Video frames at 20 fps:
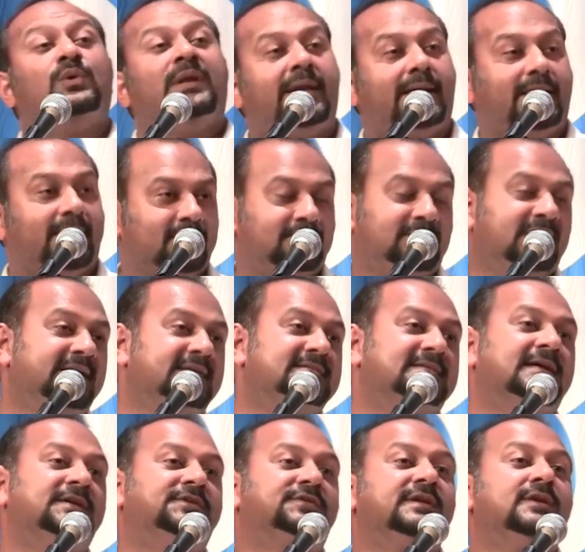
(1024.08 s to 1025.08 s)
today, in
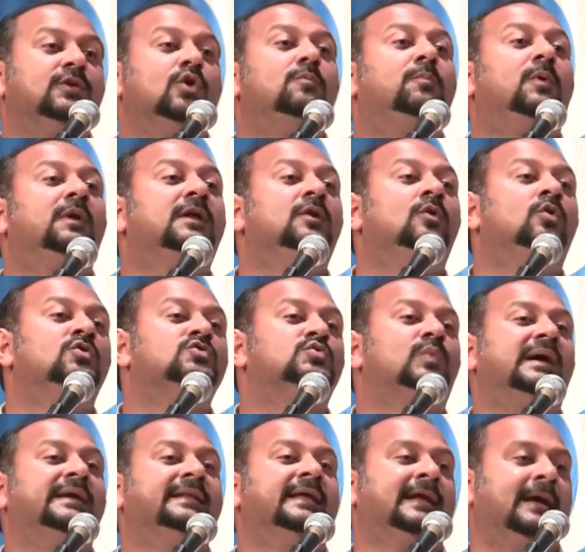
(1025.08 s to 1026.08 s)
this country, nobody knows
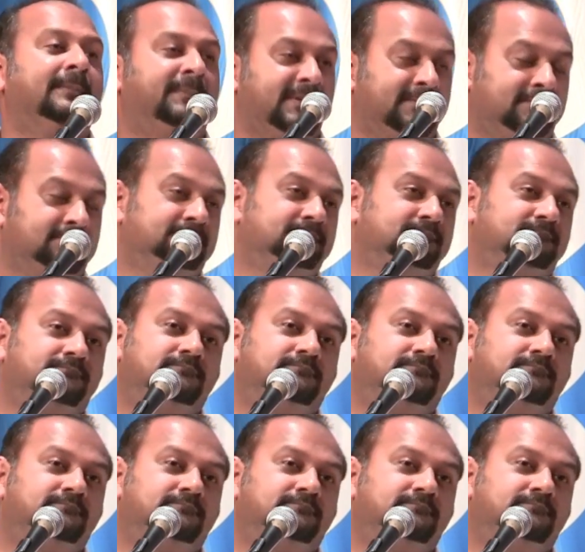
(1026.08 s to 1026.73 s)
why that happened.